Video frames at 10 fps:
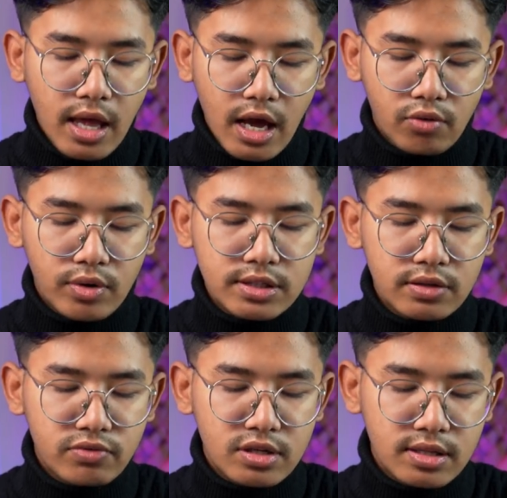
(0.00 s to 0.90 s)
and once
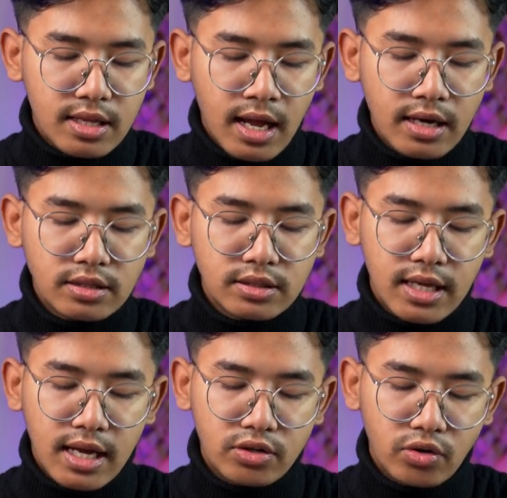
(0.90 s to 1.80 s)
you've done that
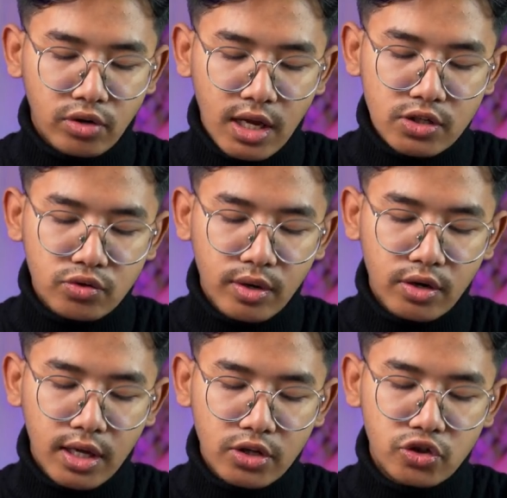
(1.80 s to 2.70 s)
that next
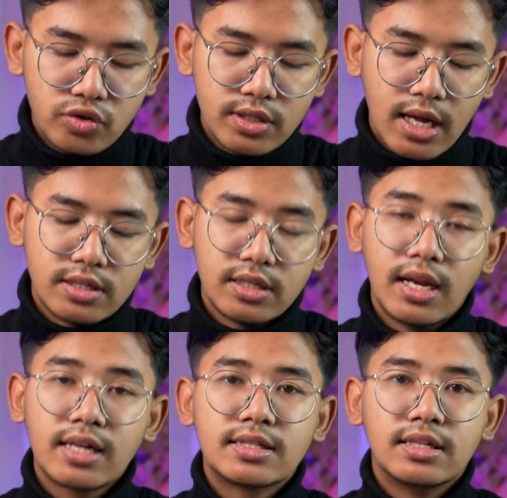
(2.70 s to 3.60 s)
one you can choose as your
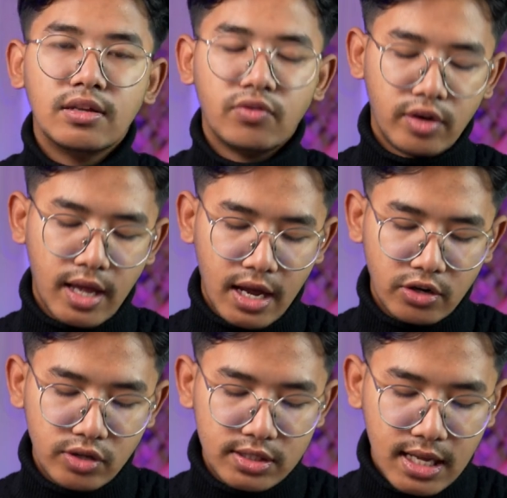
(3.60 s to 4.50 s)
next delivery
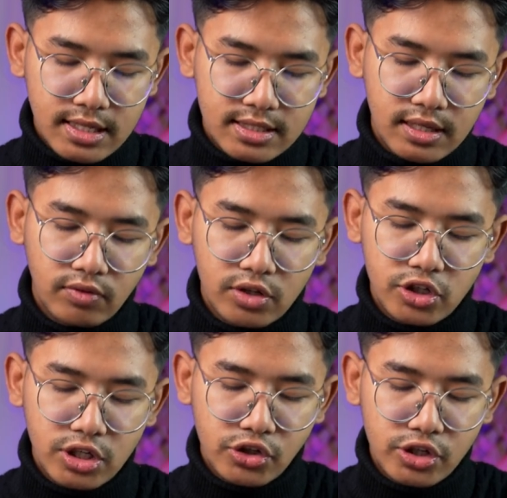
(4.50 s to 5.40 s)
address and save the
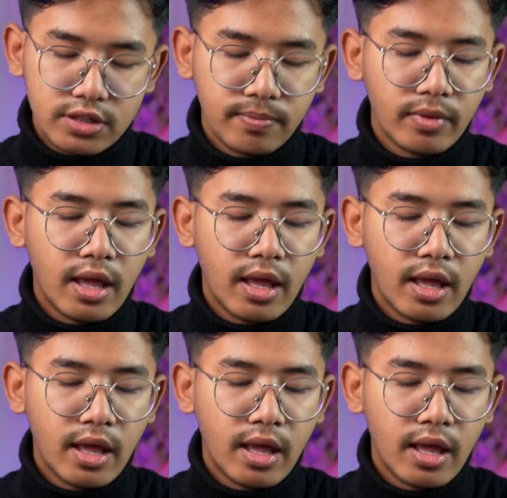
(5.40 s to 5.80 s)
changes